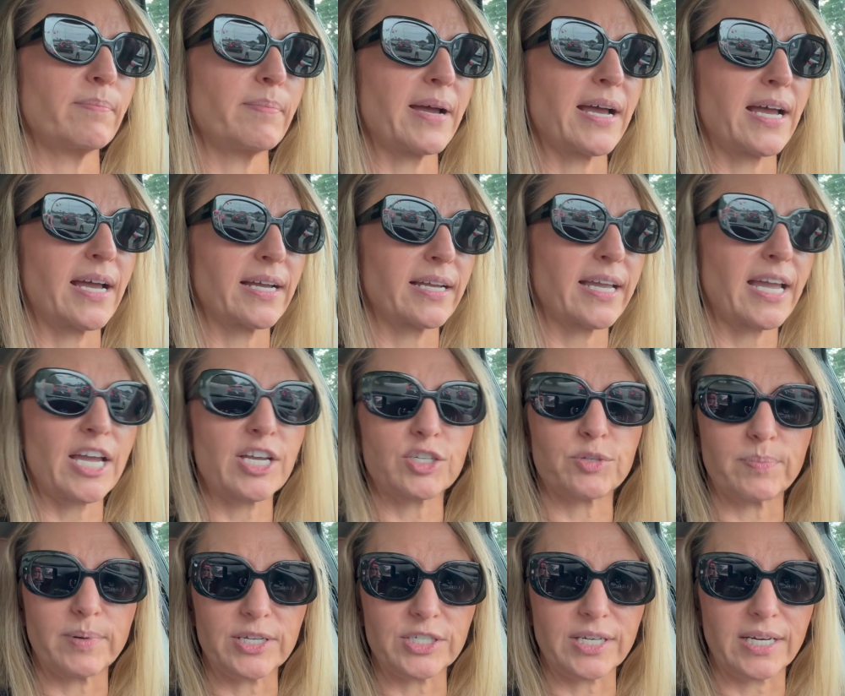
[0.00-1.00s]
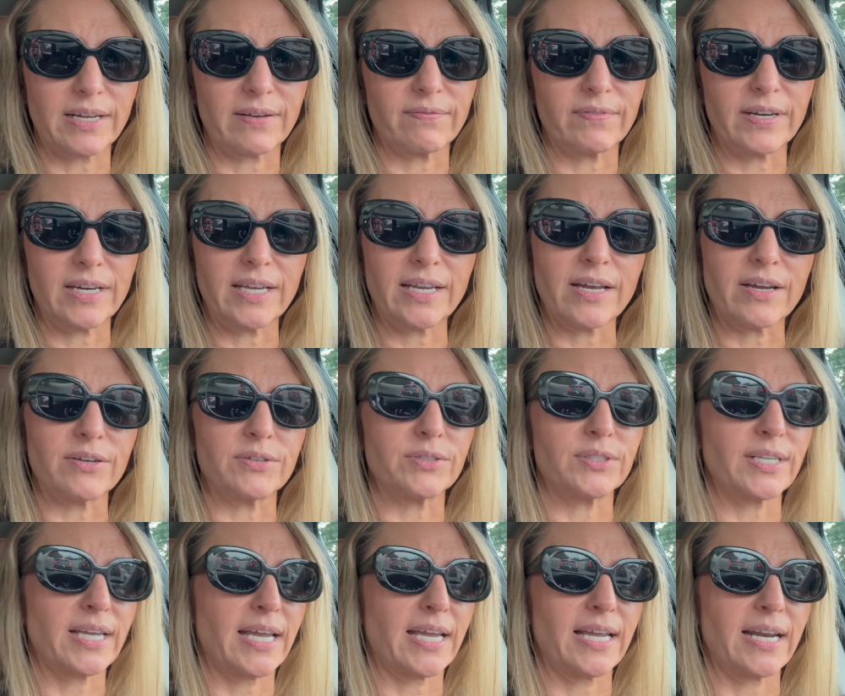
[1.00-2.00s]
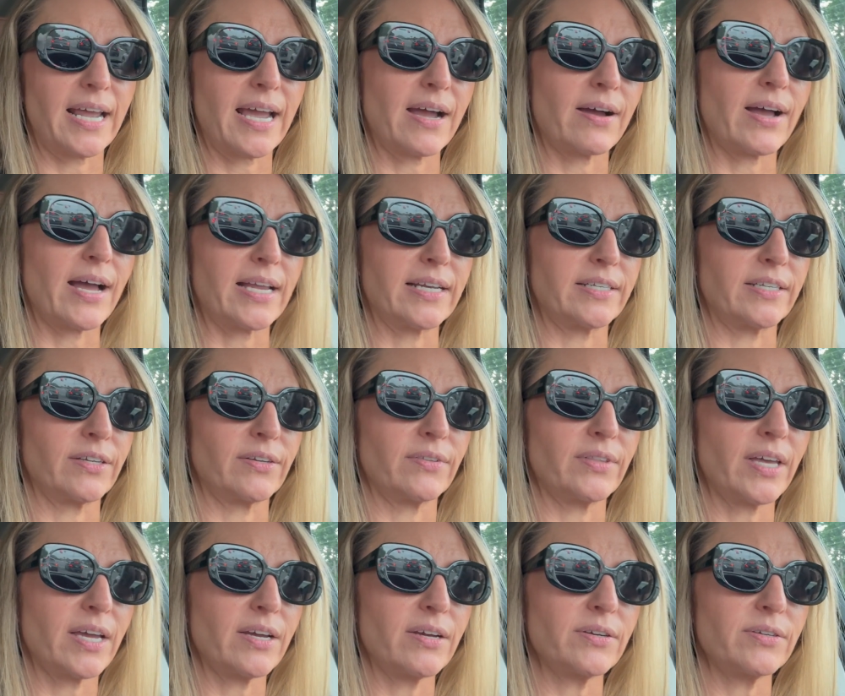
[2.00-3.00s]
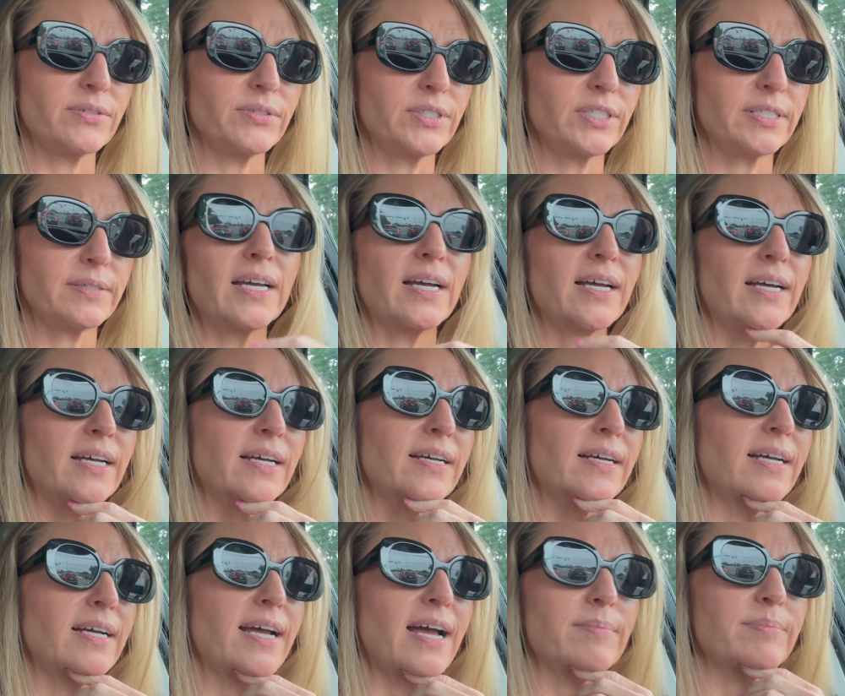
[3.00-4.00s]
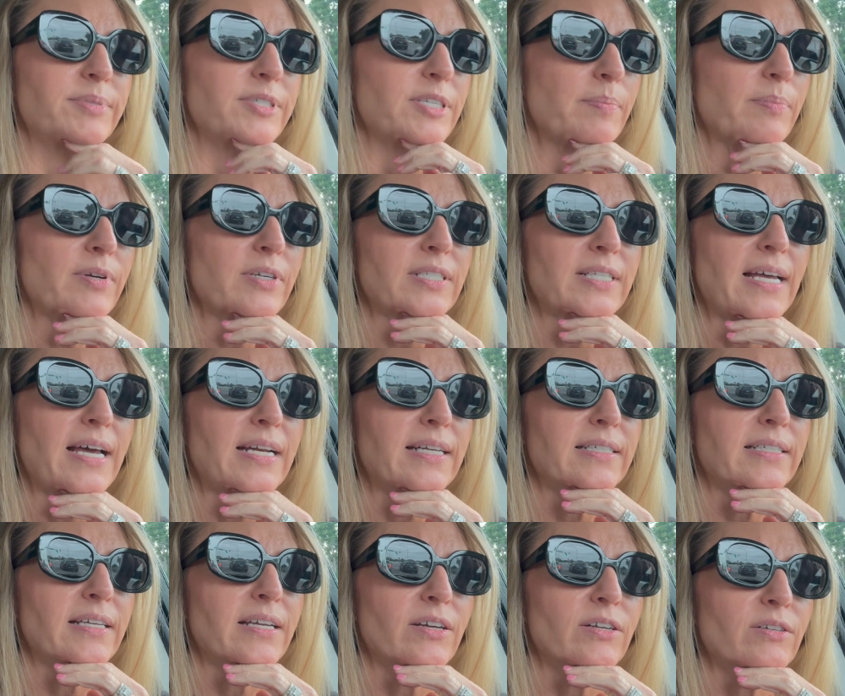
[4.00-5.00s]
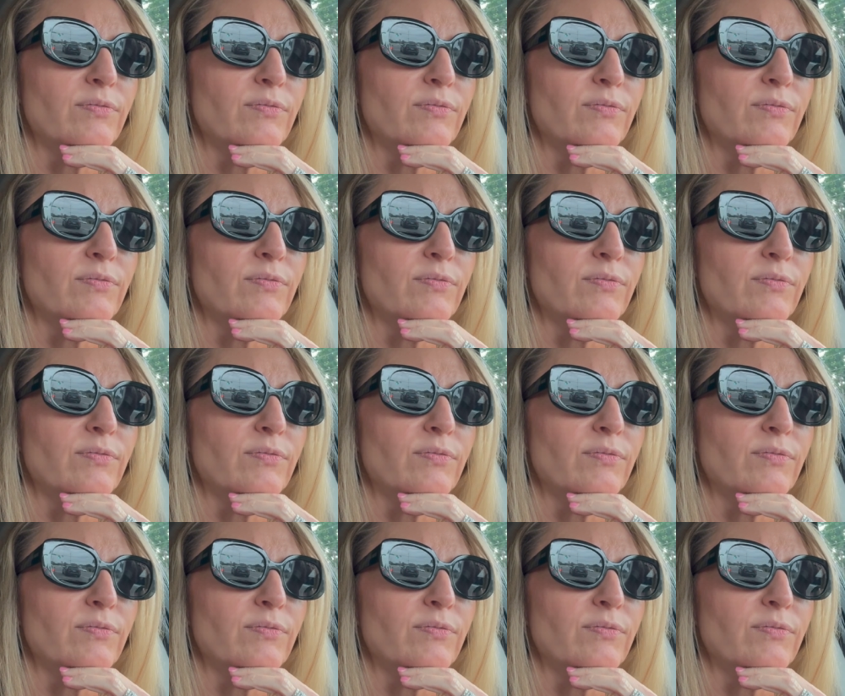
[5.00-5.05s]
my cash budgeting videos and how I do those. I'm super excited to go to